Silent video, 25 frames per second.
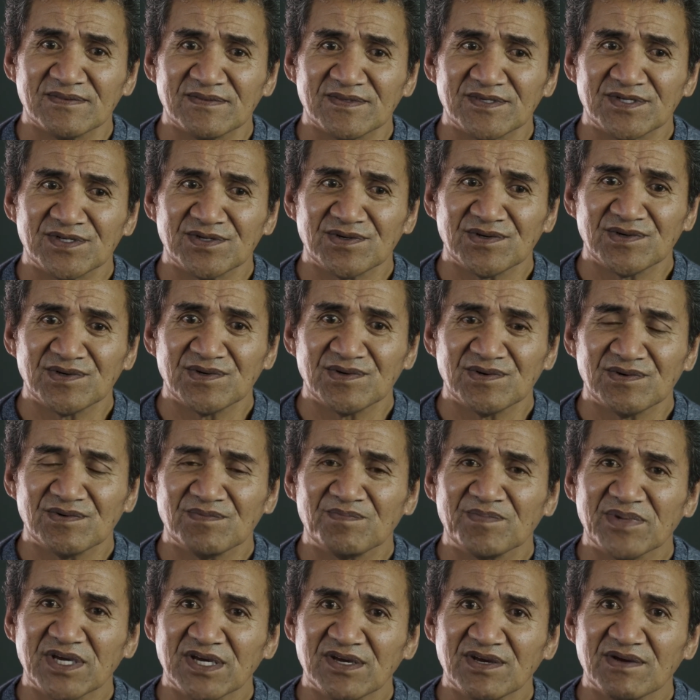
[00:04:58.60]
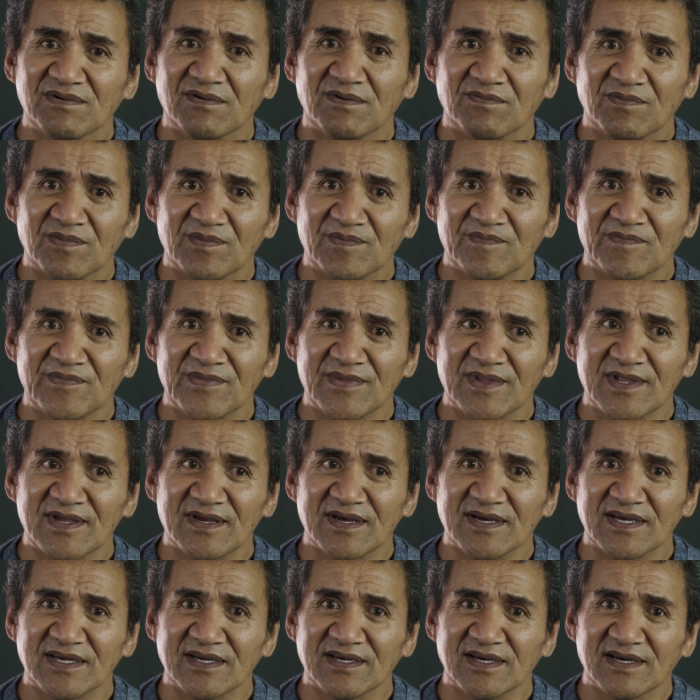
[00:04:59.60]
to be
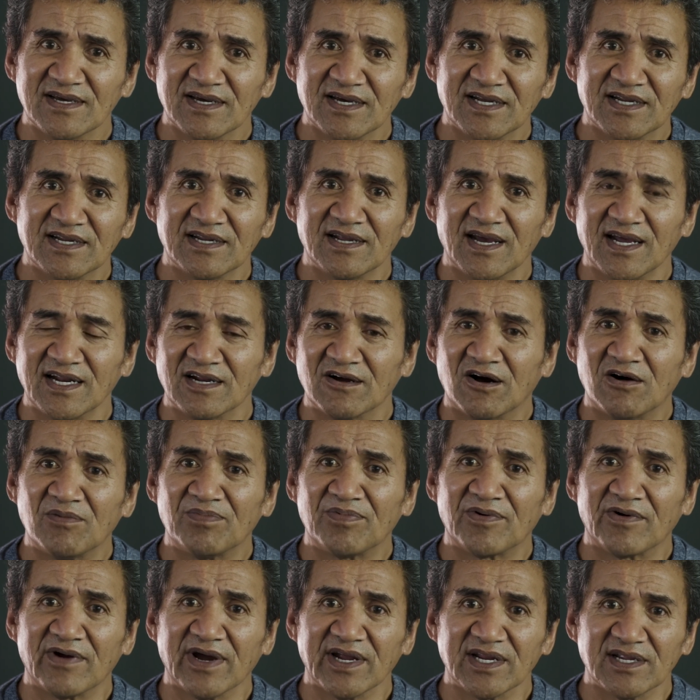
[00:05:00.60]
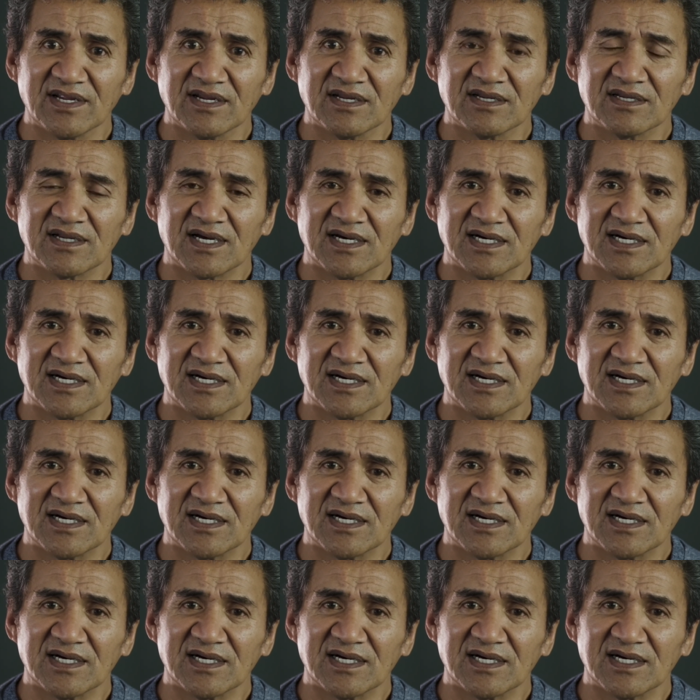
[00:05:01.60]
in and operating